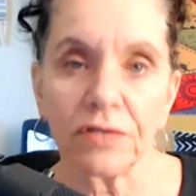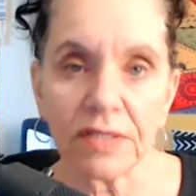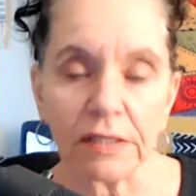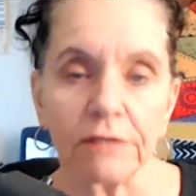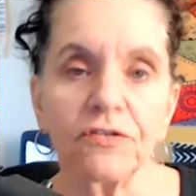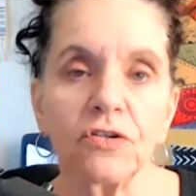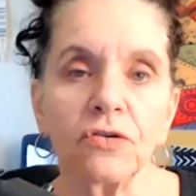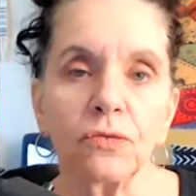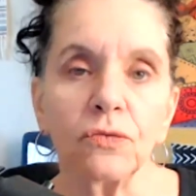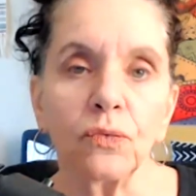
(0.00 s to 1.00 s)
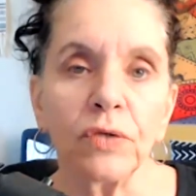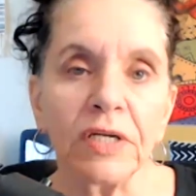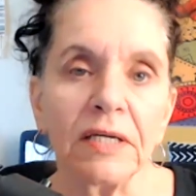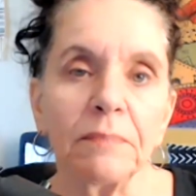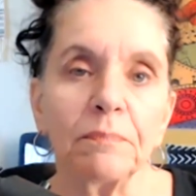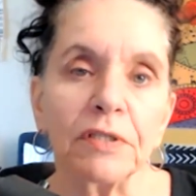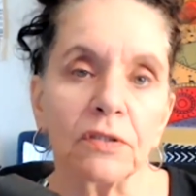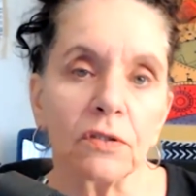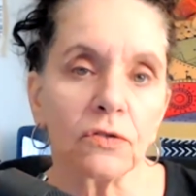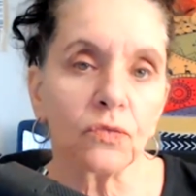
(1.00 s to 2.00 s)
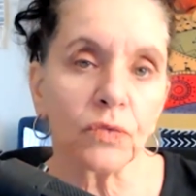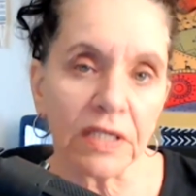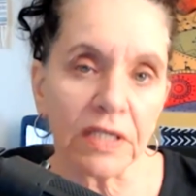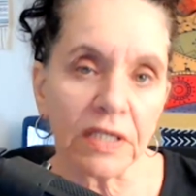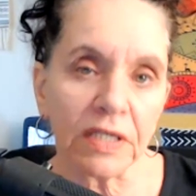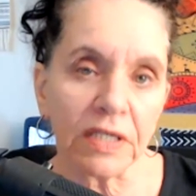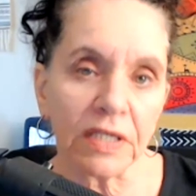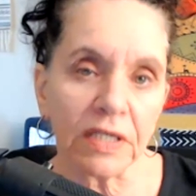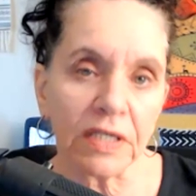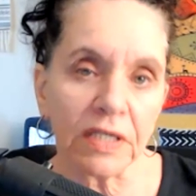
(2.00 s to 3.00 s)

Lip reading: to rebuild, reconstruct your new world